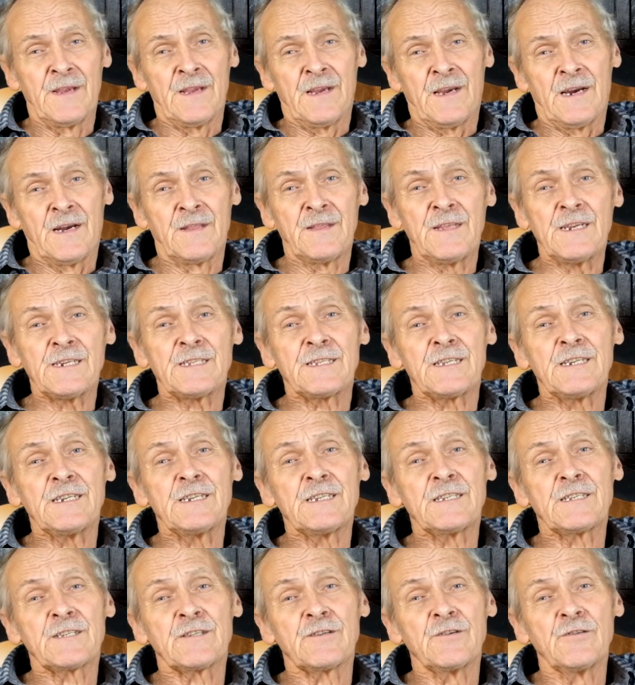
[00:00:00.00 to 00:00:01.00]
And this
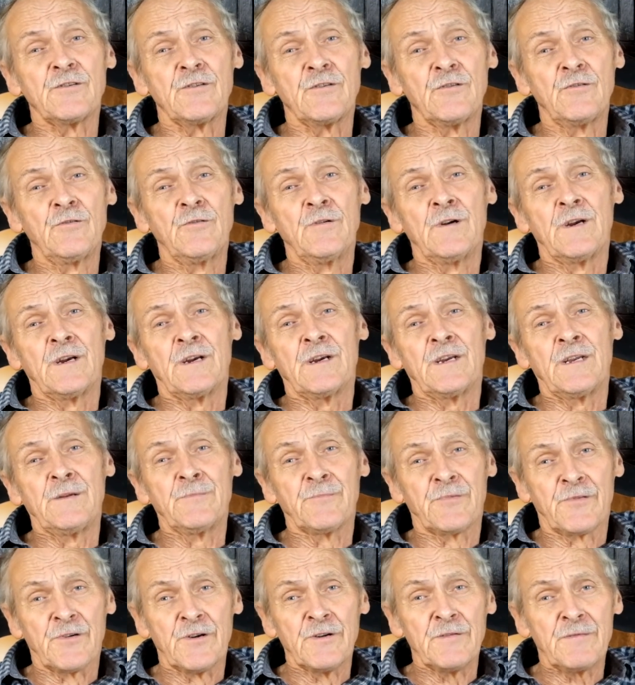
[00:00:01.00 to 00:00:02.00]
is to
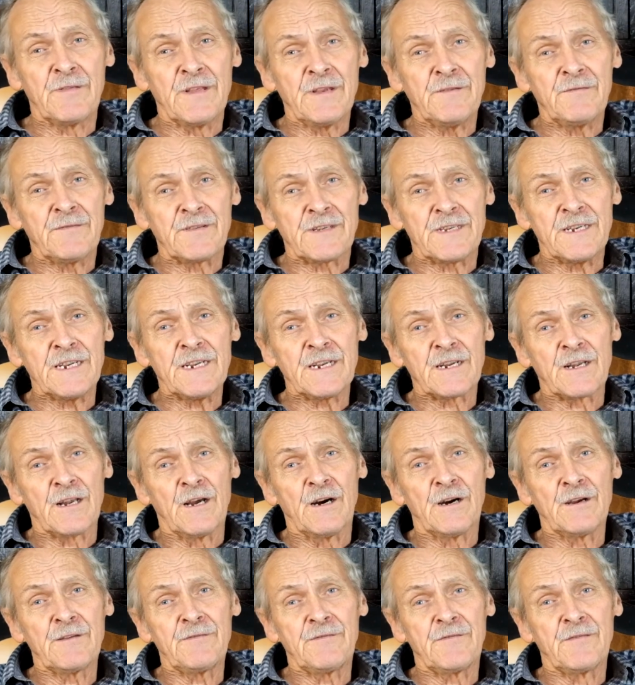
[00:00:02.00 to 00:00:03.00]
improve the fatigue
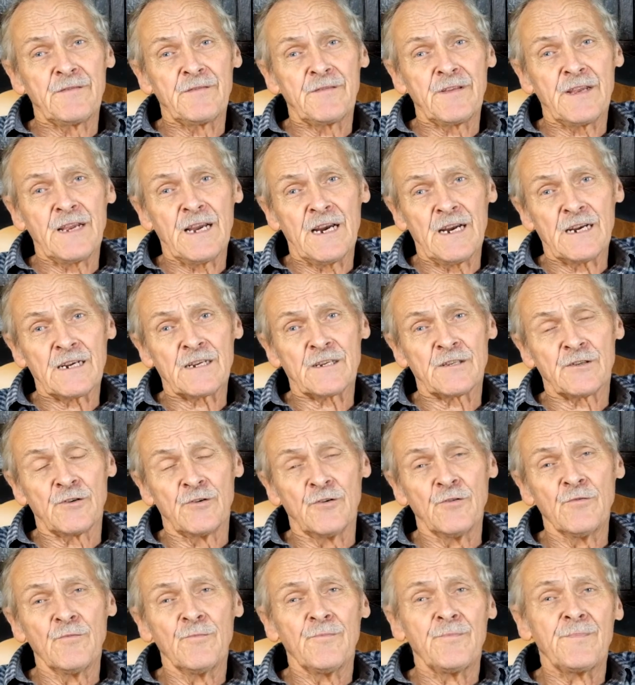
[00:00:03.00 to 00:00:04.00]
life of the
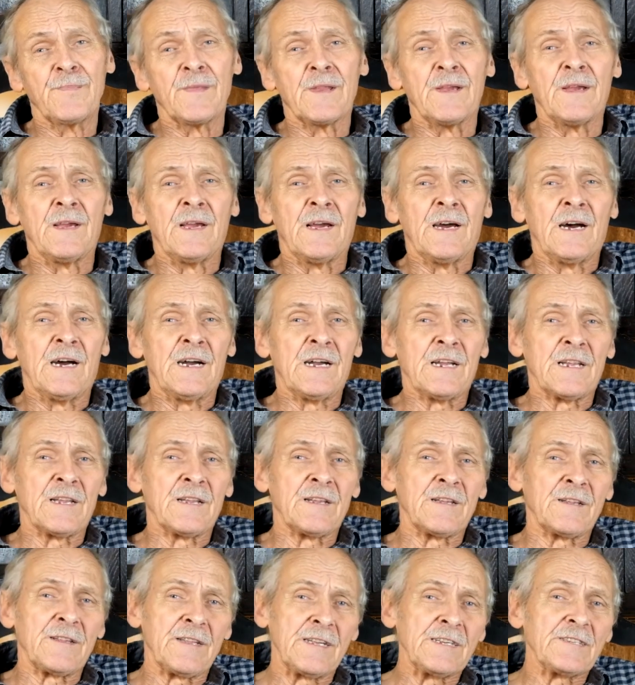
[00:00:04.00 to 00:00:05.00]
axle,
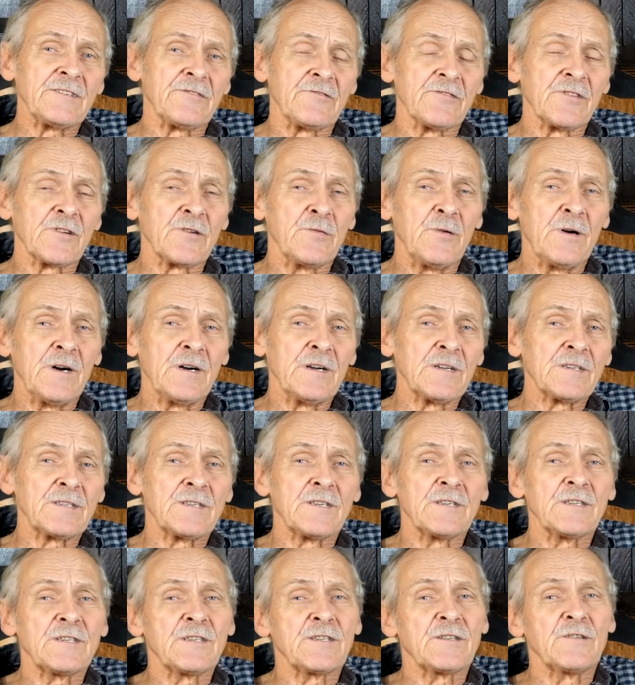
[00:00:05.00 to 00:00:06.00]
and this requires
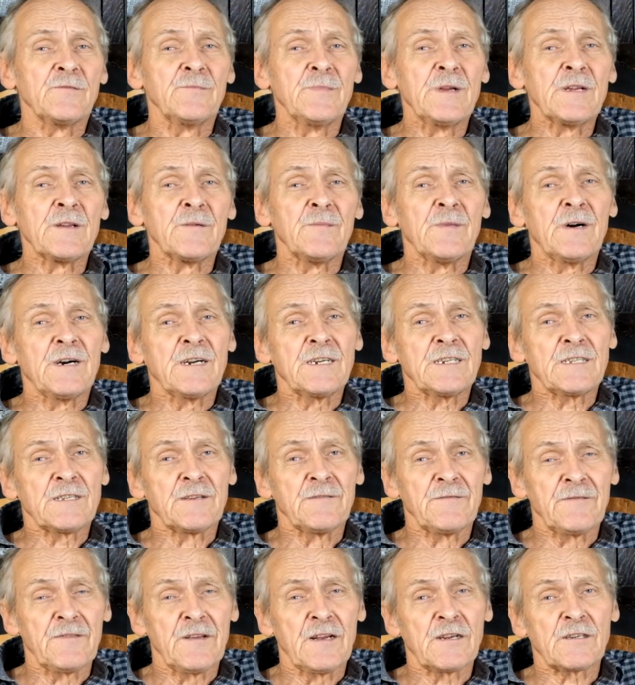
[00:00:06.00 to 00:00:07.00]
us to minimize
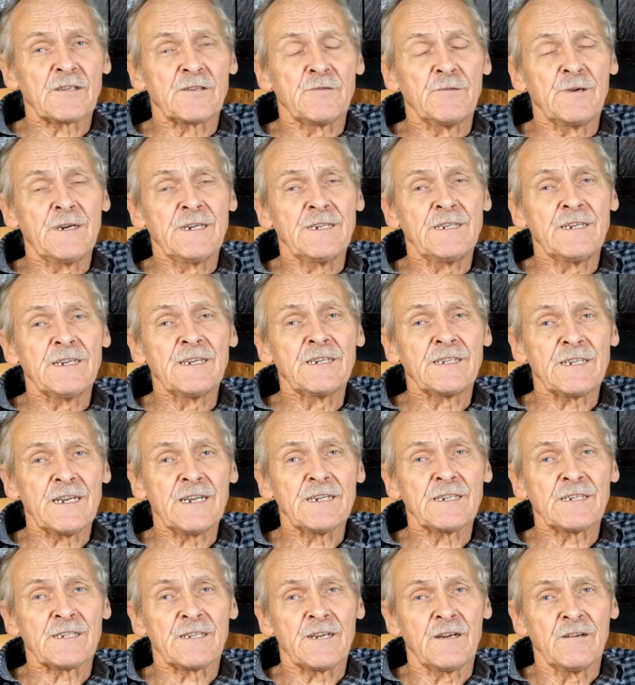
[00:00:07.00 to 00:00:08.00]
the fluctuating
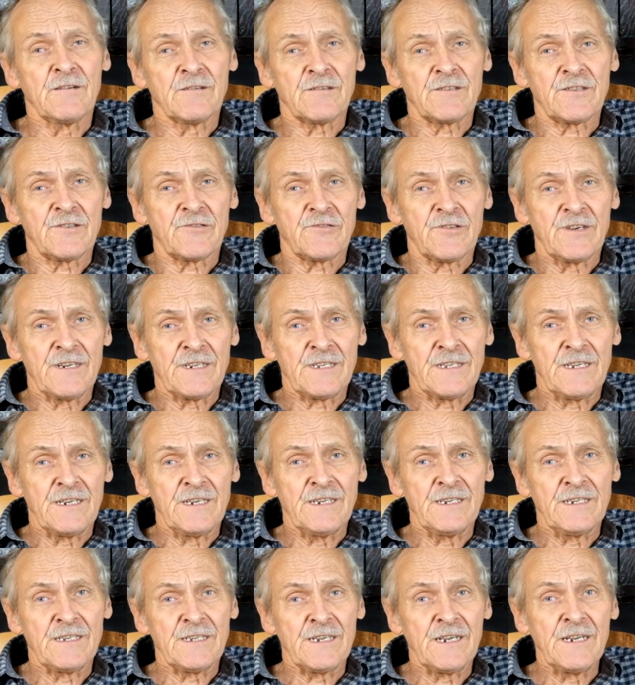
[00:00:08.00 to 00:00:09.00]
tensile
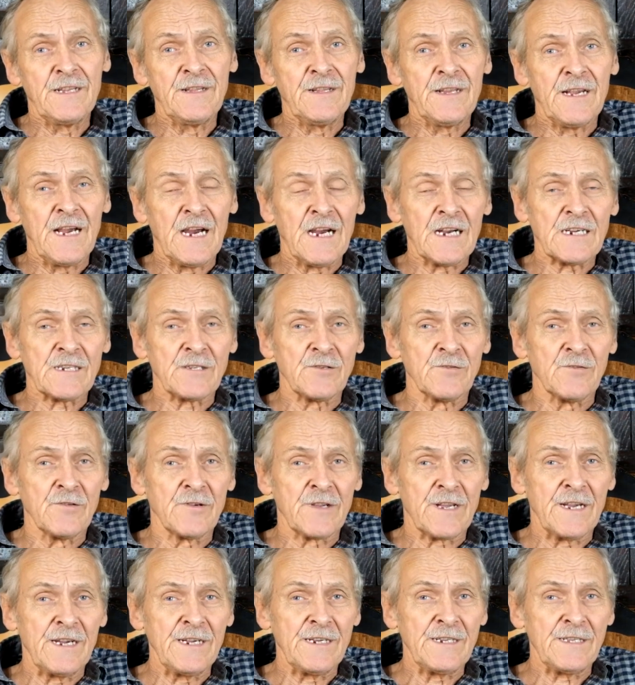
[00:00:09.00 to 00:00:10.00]
stresses in the axle
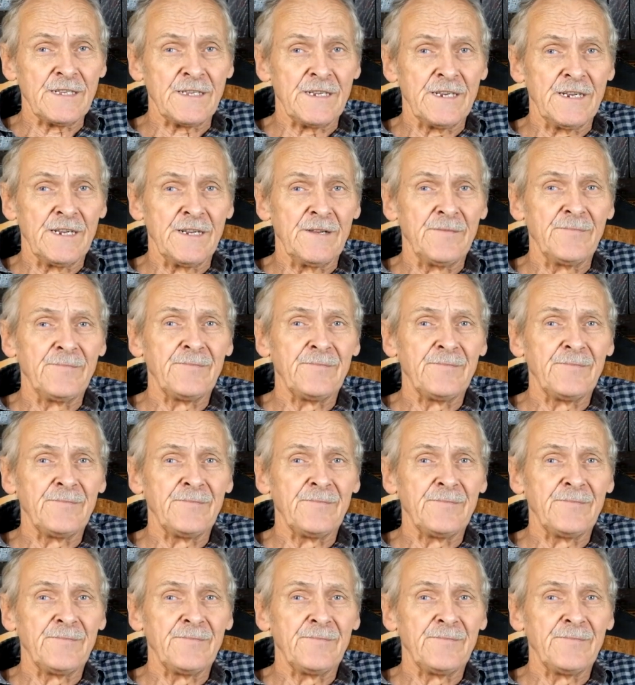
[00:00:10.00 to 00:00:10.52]
casing.